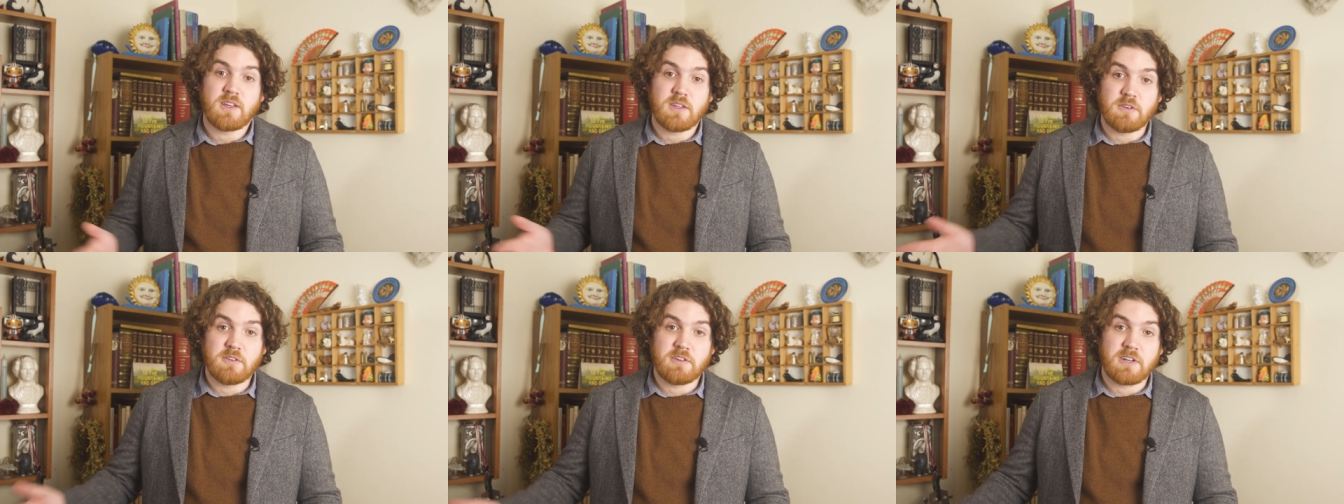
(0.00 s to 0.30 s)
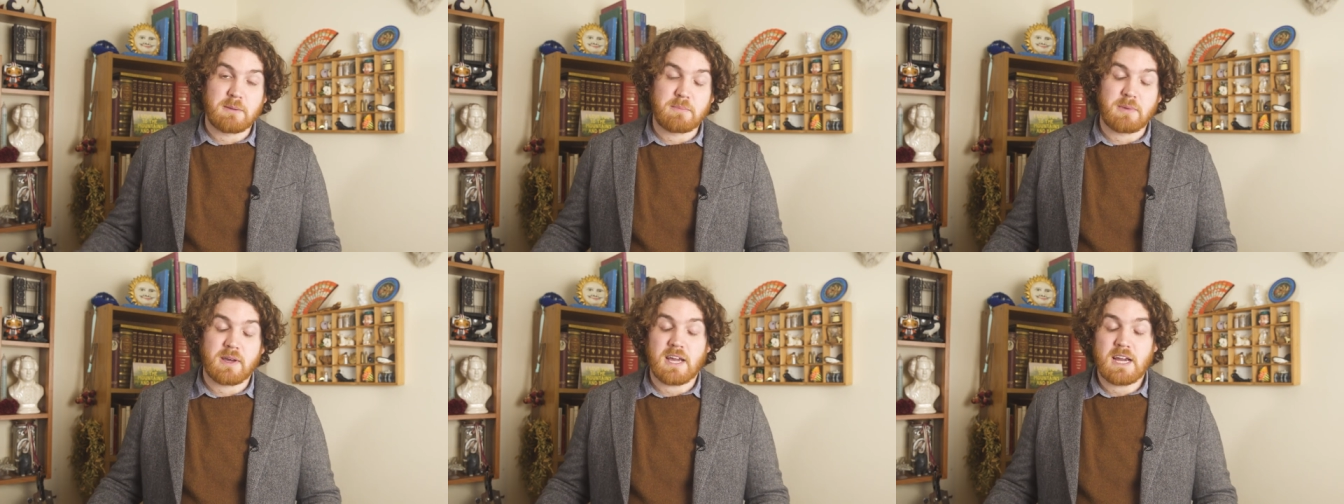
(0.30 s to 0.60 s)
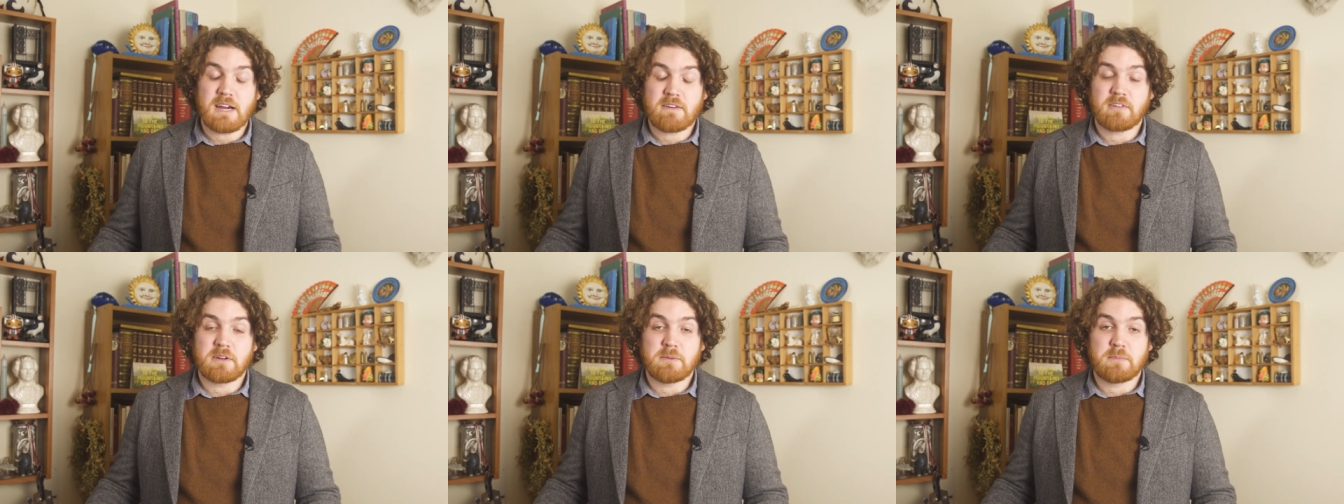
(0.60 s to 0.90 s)
you number
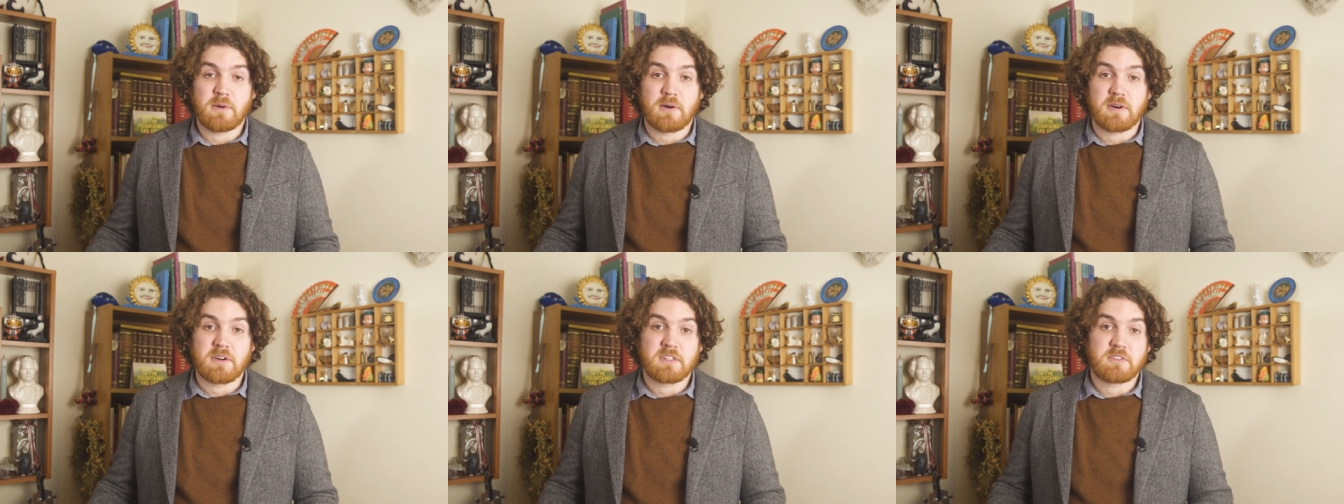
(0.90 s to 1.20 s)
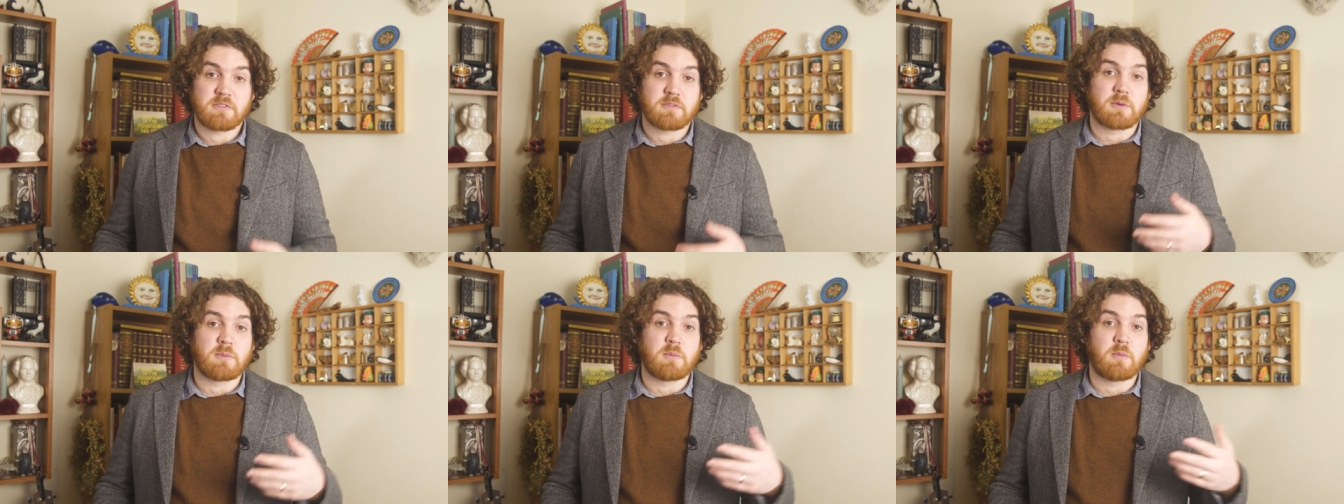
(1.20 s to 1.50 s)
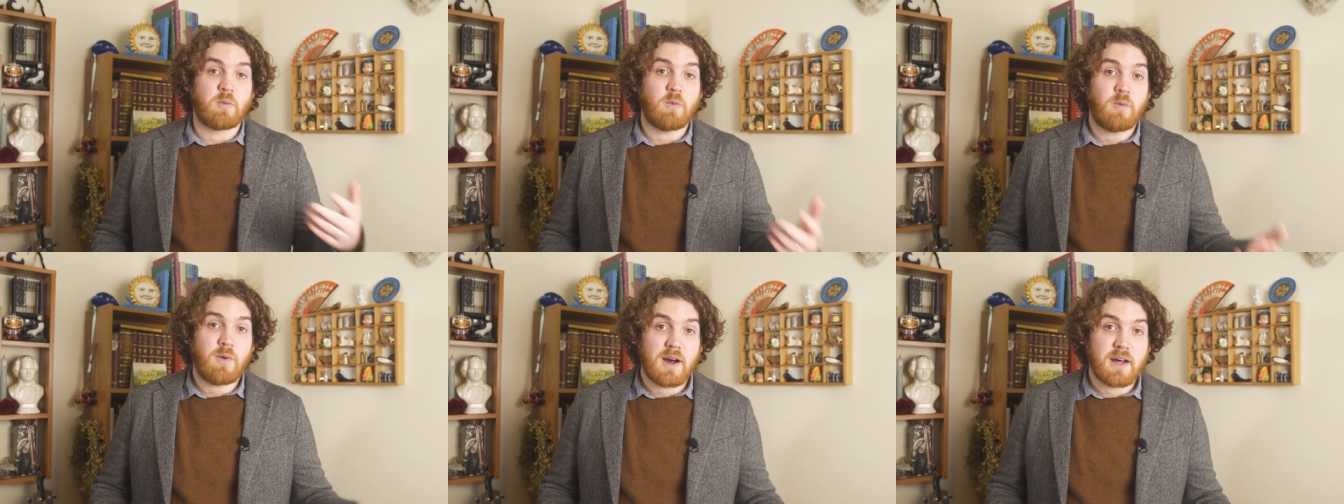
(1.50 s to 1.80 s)
every box
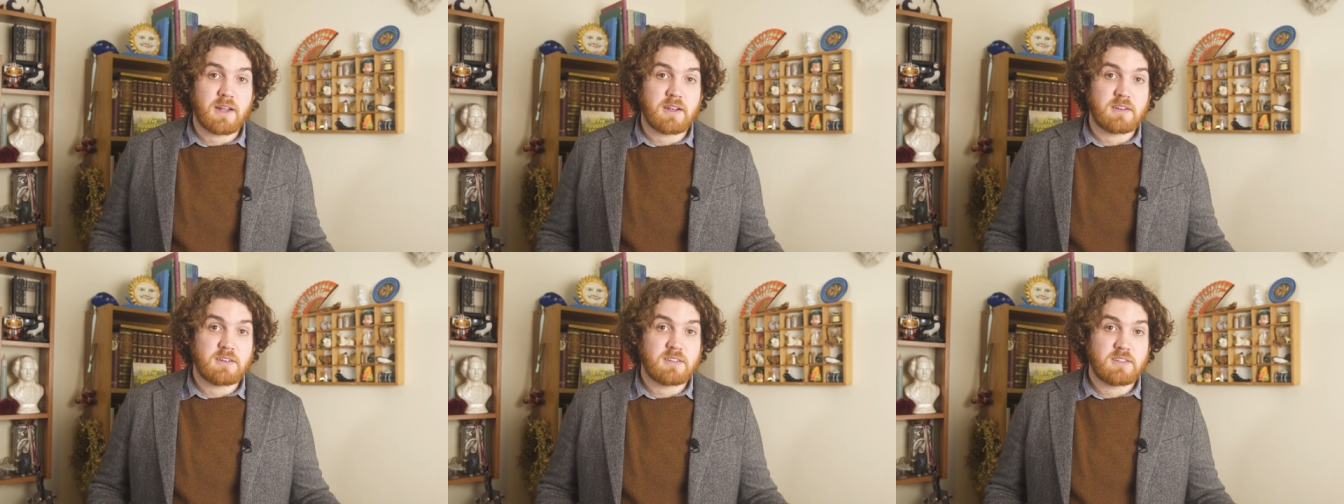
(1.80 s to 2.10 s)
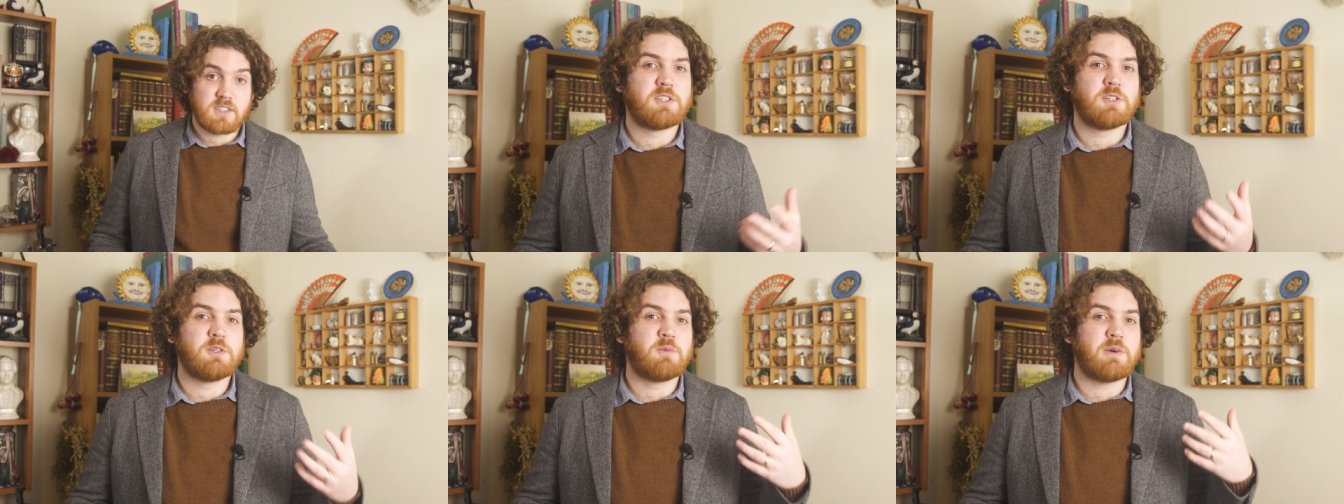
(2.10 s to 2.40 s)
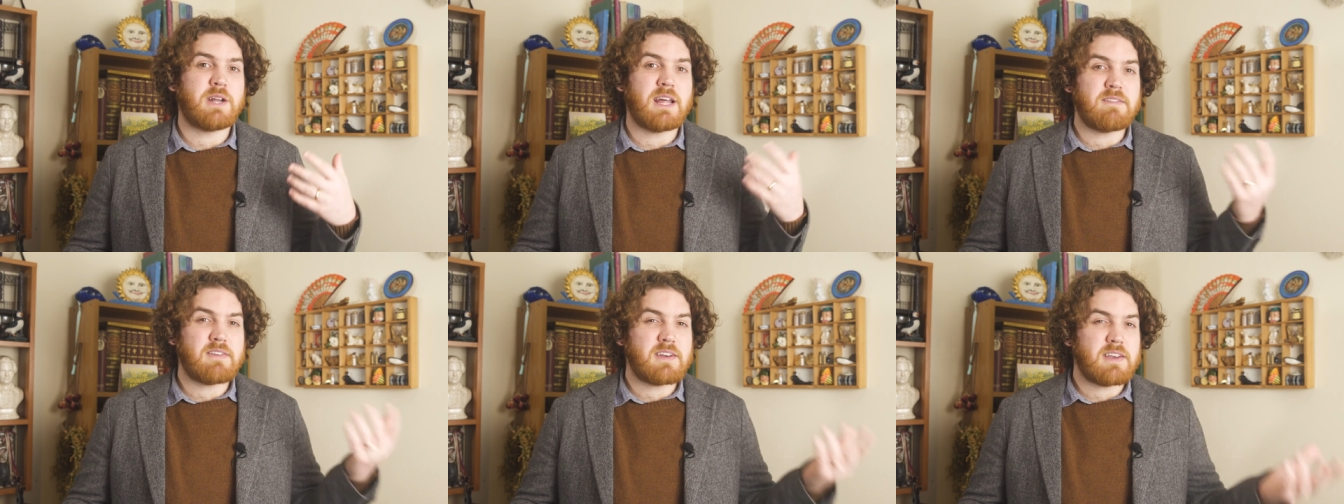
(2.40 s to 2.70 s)
from 1 to
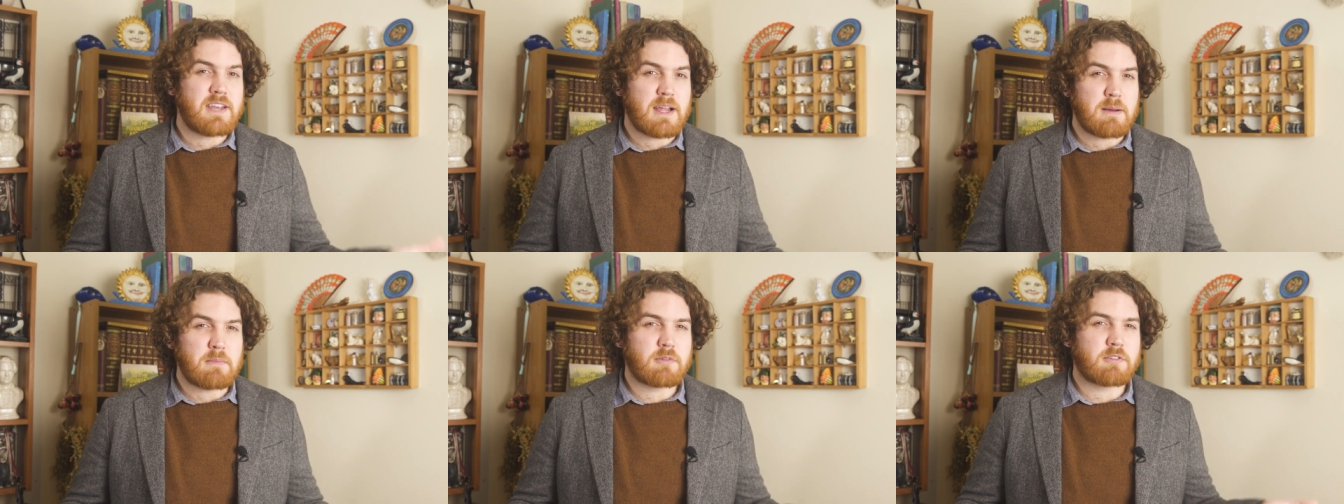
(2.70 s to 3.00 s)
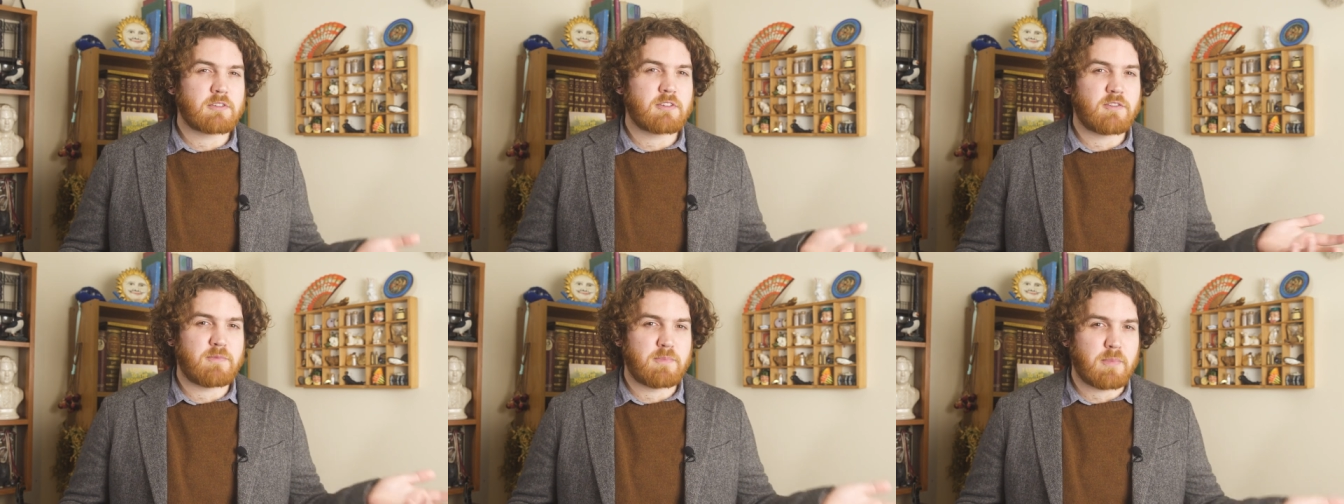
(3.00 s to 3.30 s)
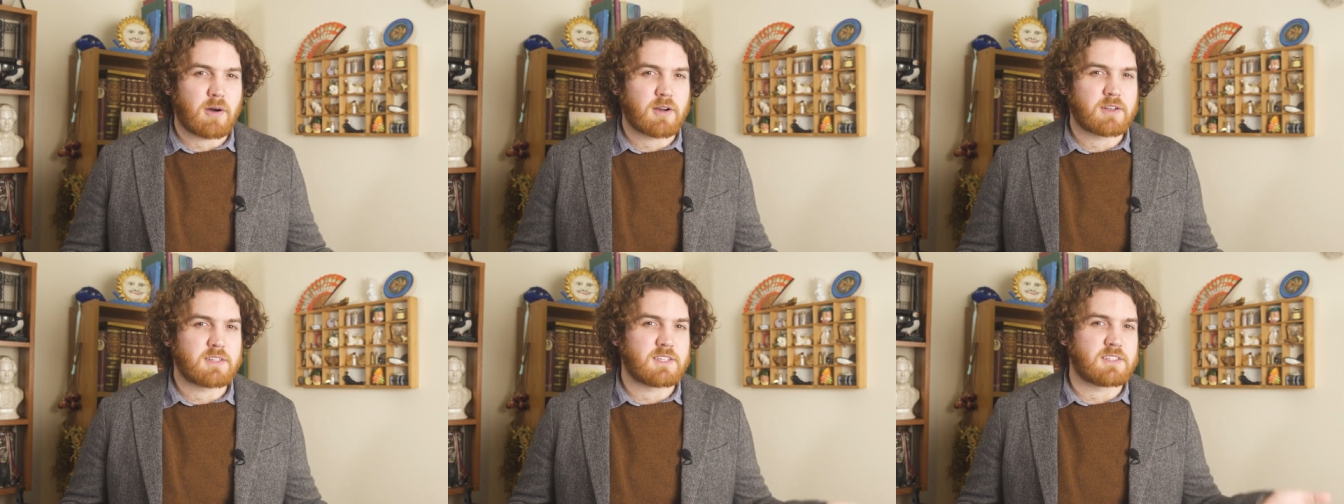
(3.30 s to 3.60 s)
whatever number of
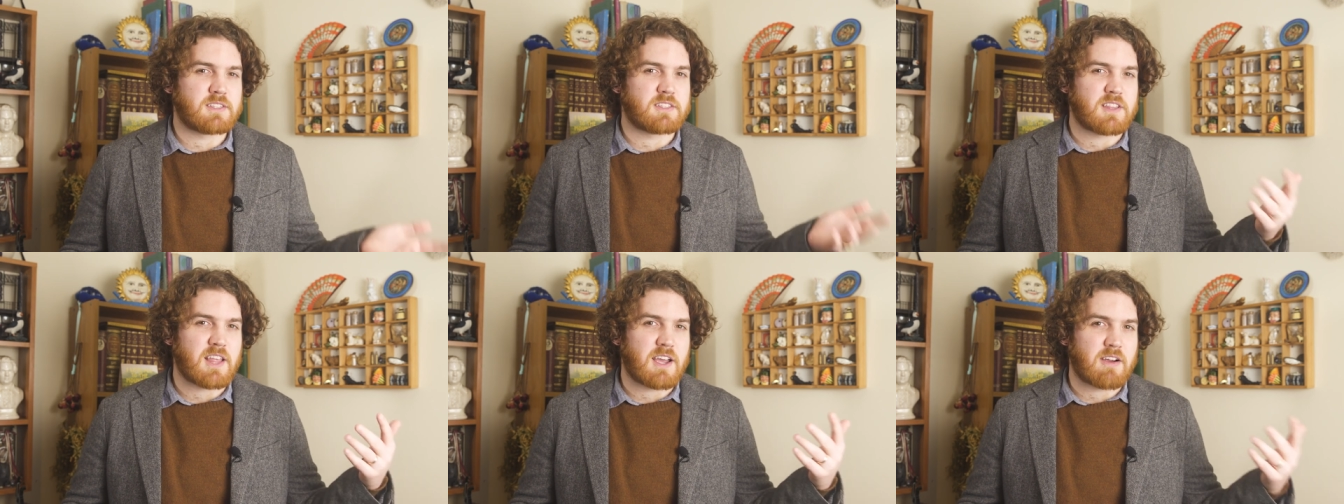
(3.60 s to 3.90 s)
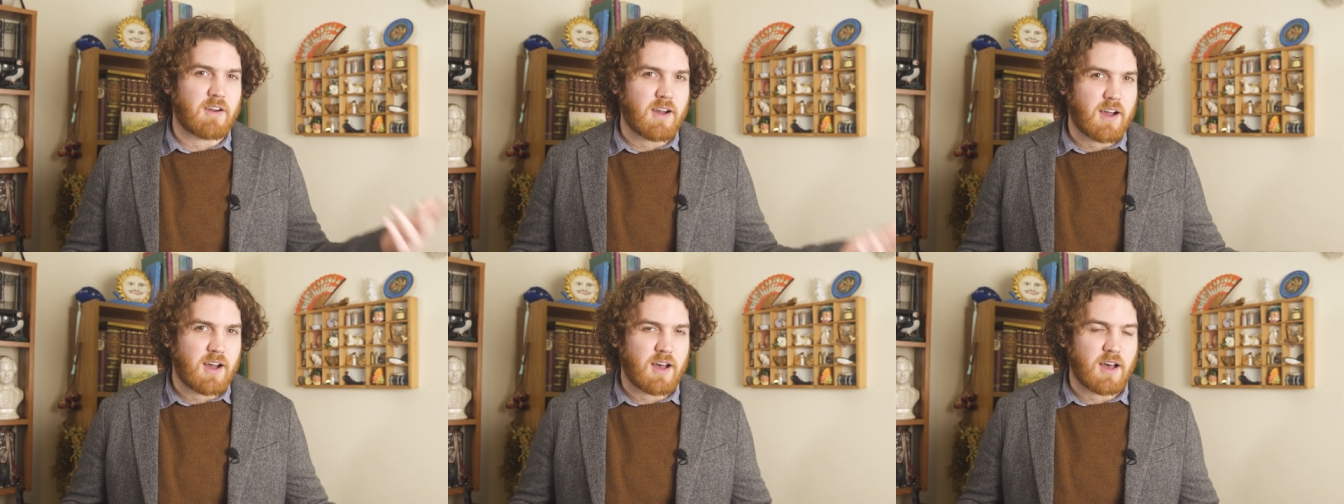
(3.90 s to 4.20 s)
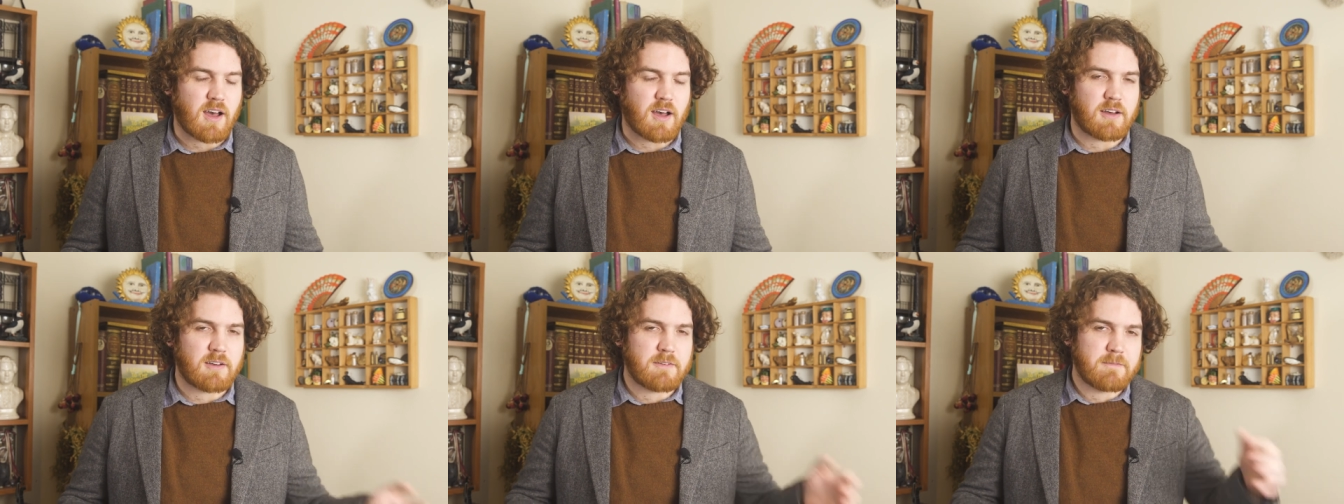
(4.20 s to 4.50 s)
boxes there
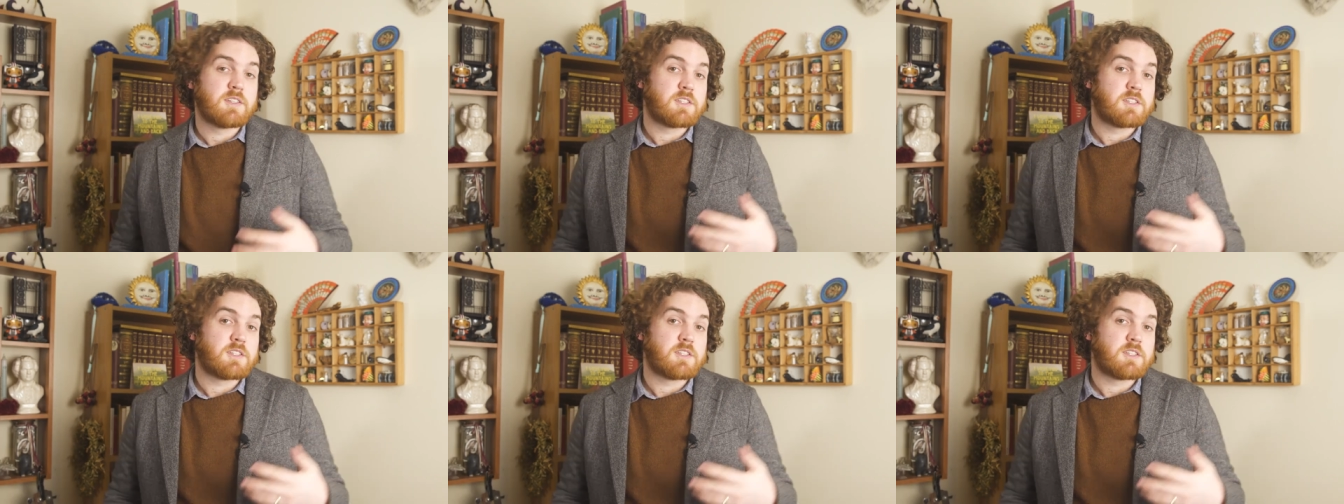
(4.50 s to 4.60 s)
are.